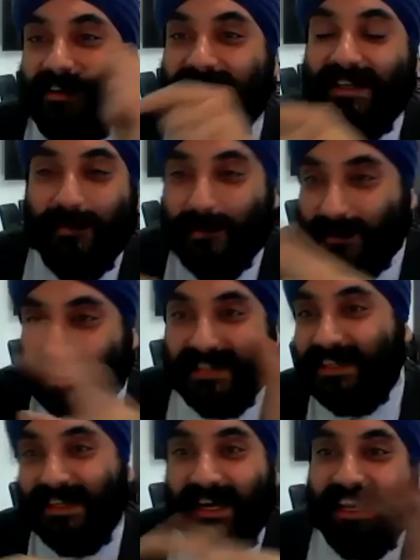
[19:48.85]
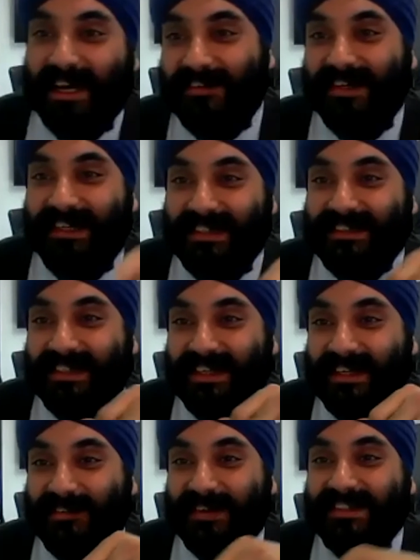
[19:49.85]
all these other areas
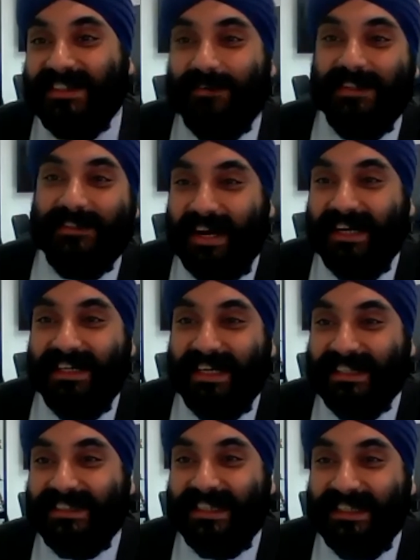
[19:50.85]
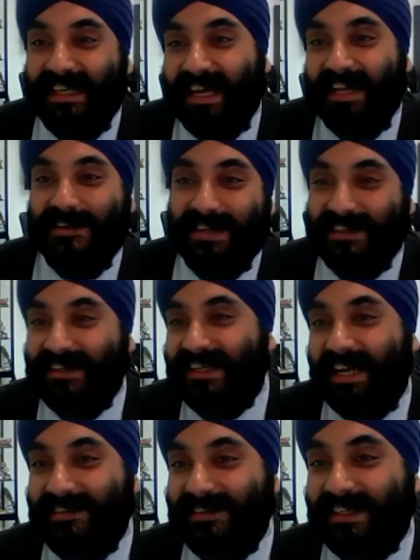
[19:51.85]
where someone's granddad said he came there, he
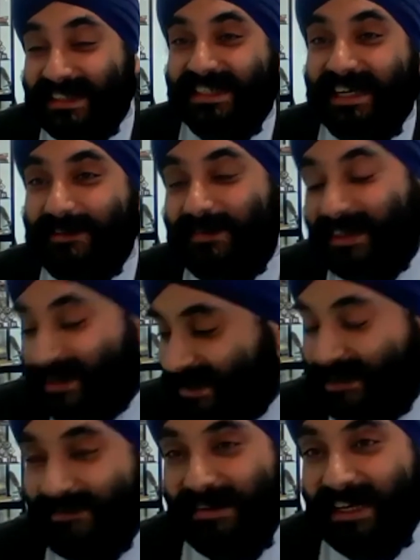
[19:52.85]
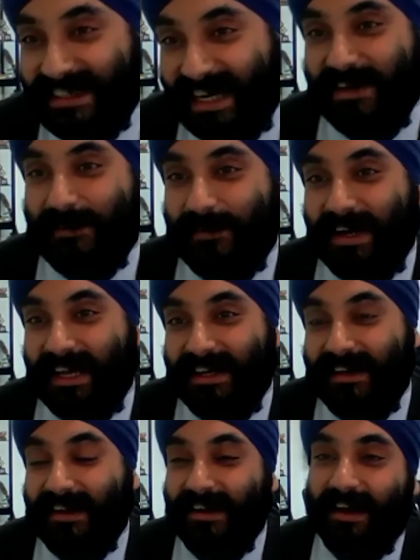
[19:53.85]
came there. I said, yeah, but just give me a date
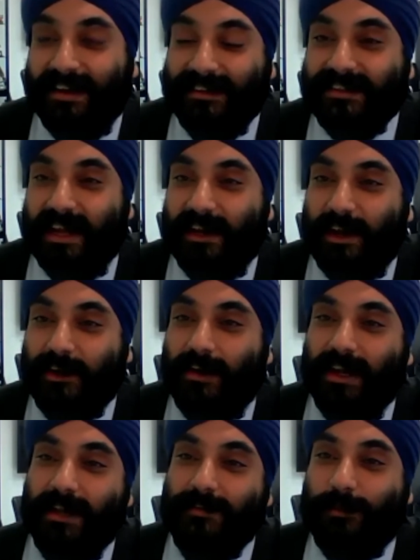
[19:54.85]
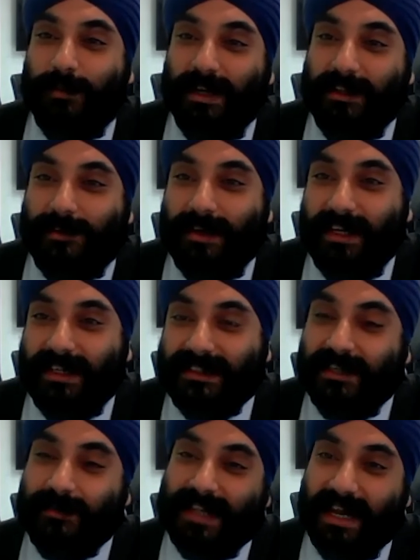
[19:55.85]
when. And they're saying like 1943. I said,
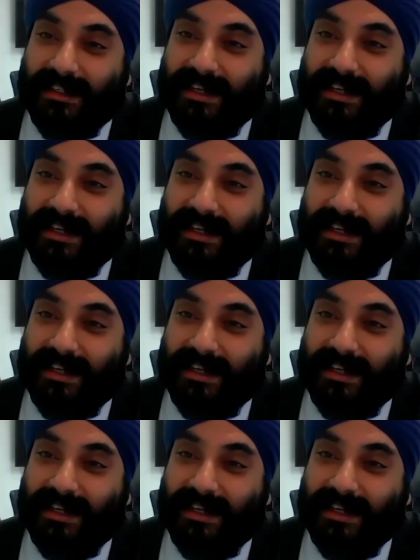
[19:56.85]
he was hanged in